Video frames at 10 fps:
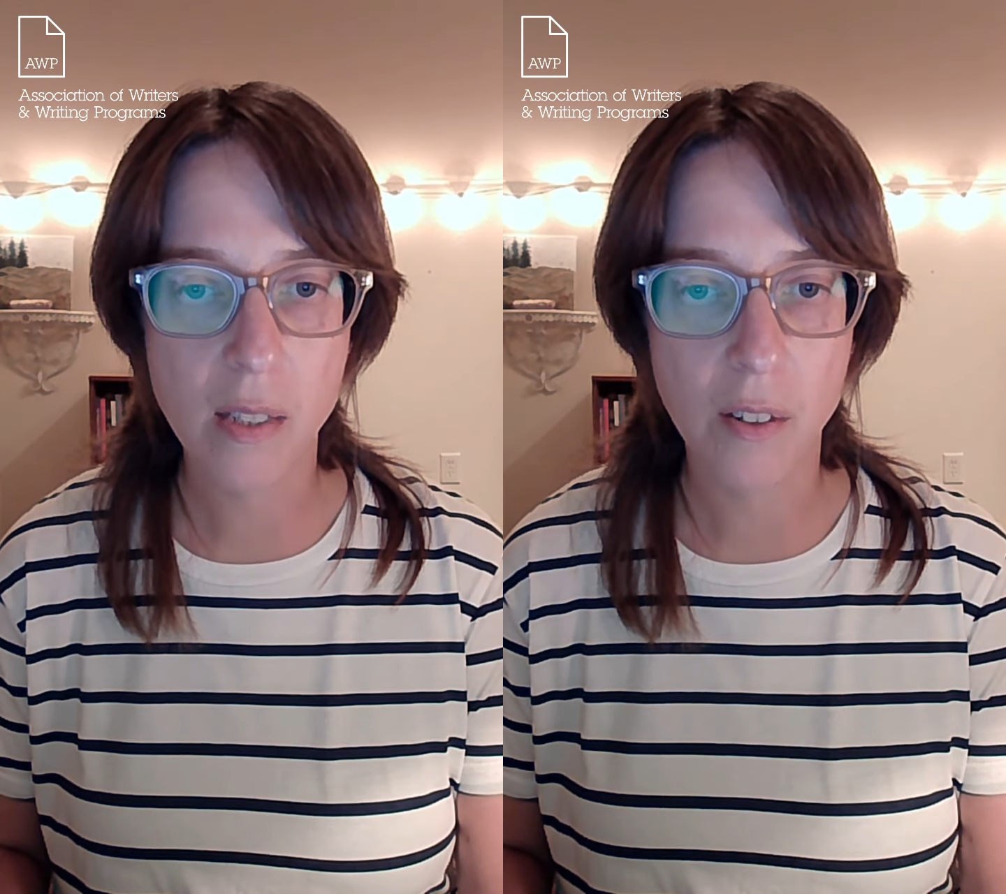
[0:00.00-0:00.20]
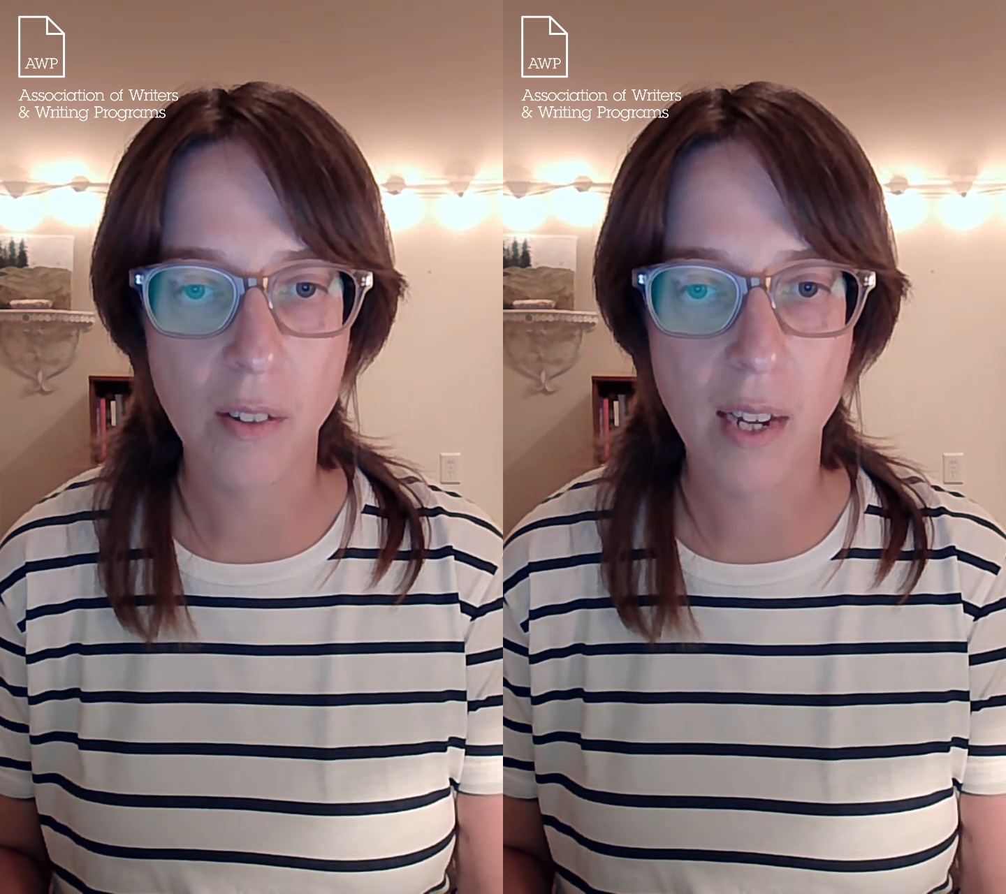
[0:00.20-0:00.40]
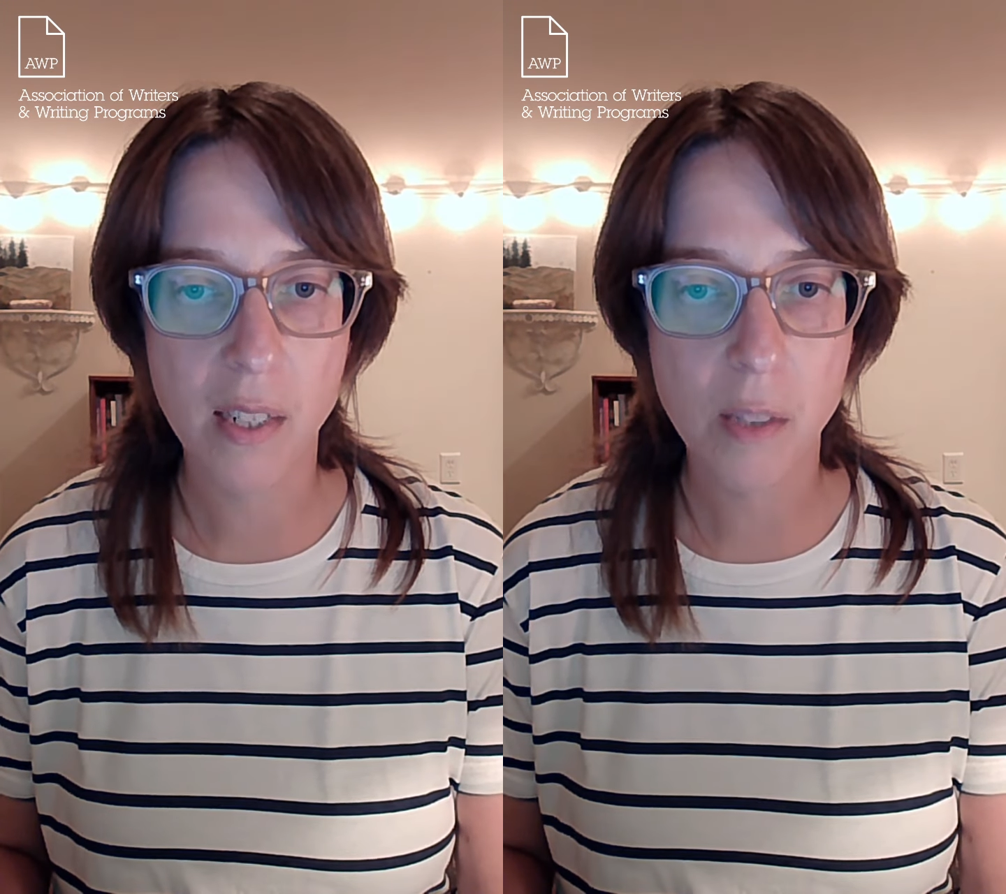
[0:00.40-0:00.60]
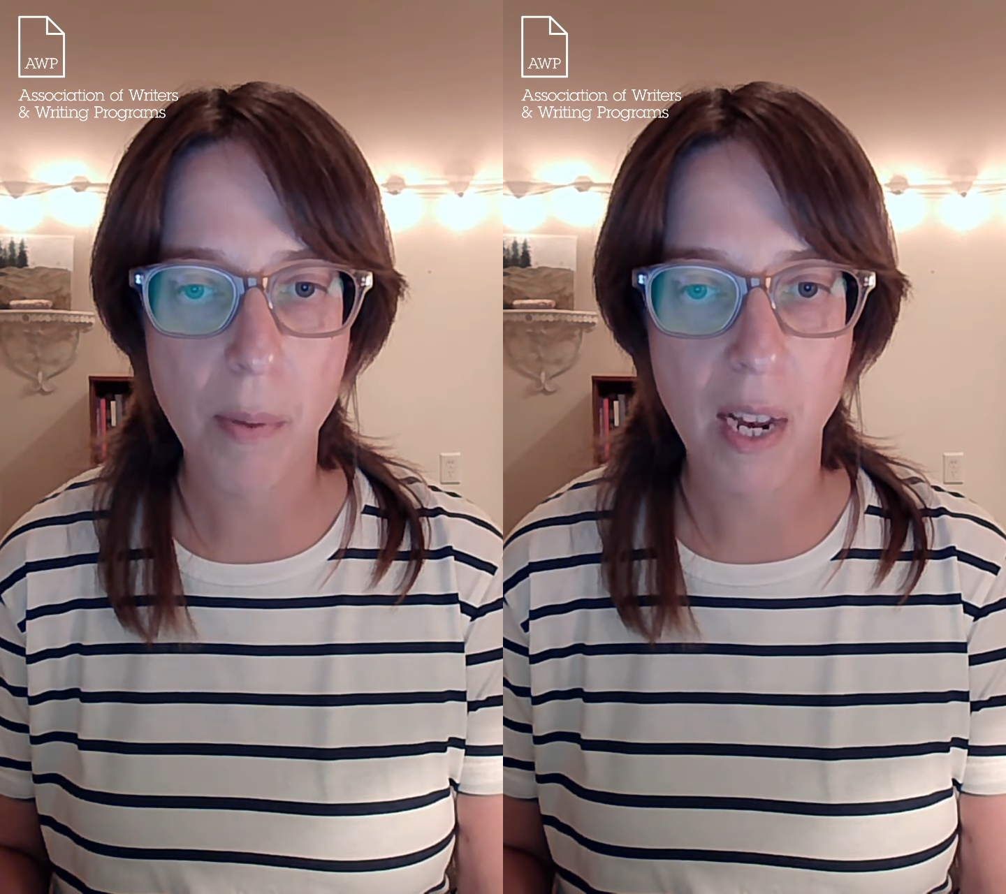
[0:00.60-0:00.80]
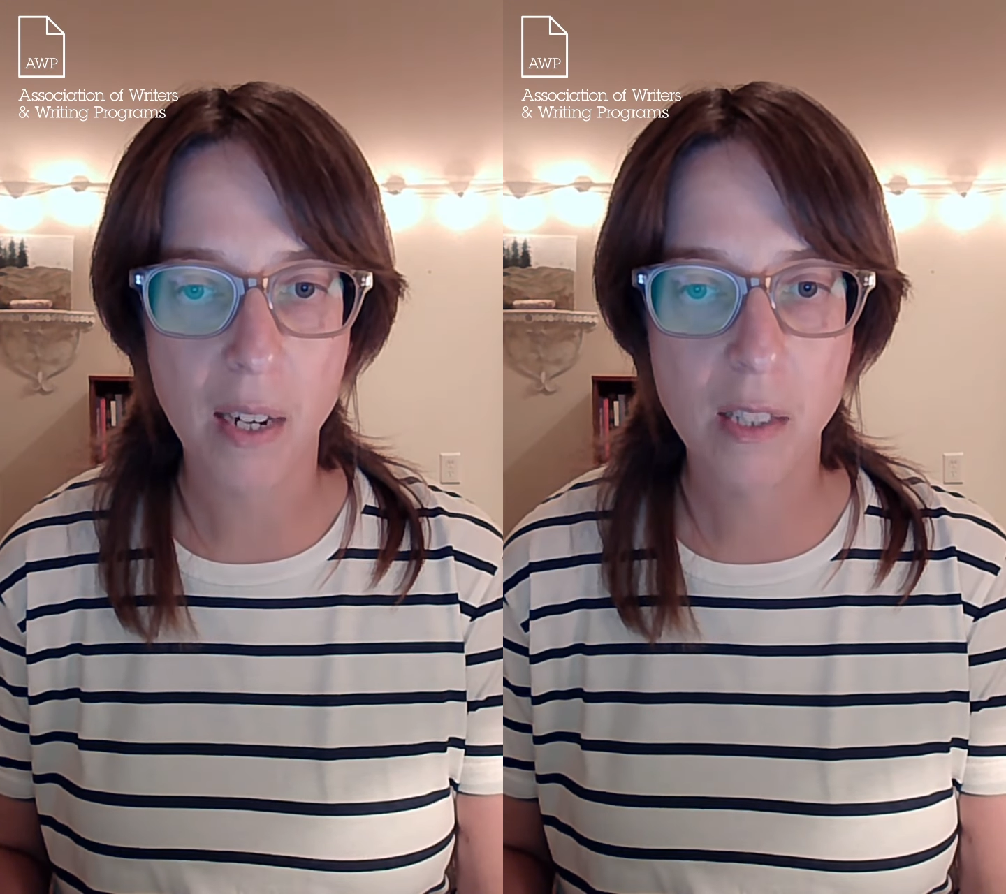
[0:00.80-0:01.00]
underlined his
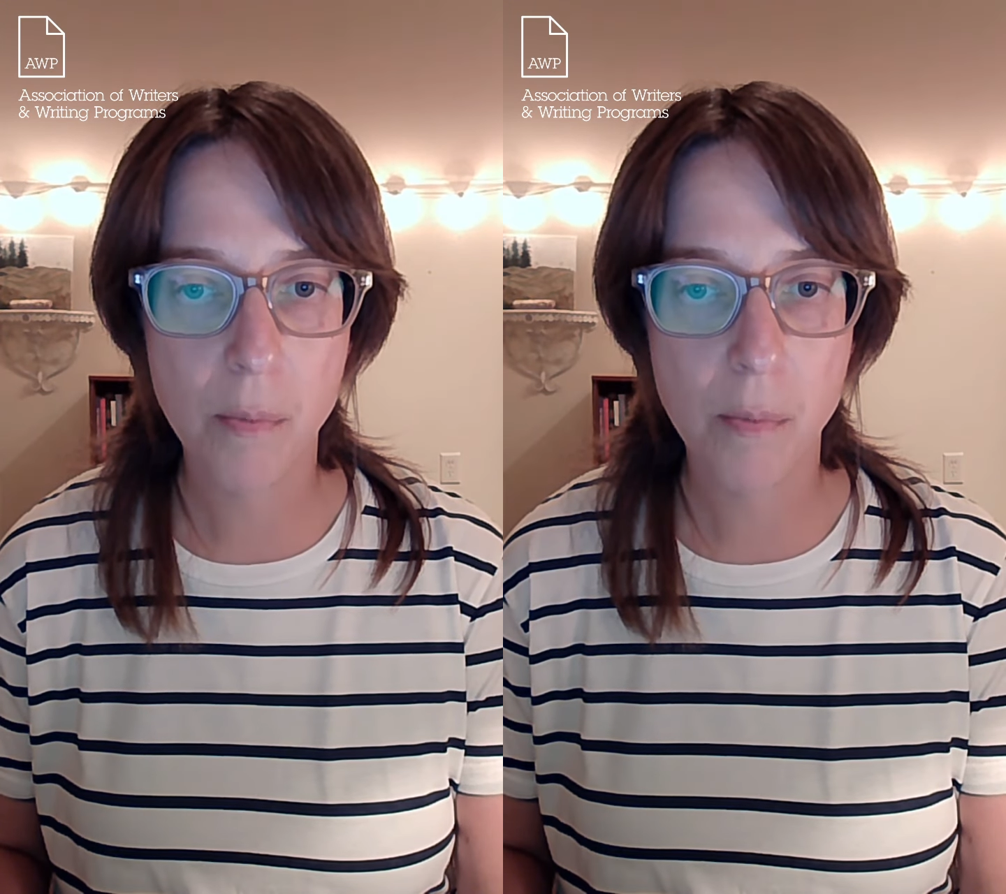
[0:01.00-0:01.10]
pecs,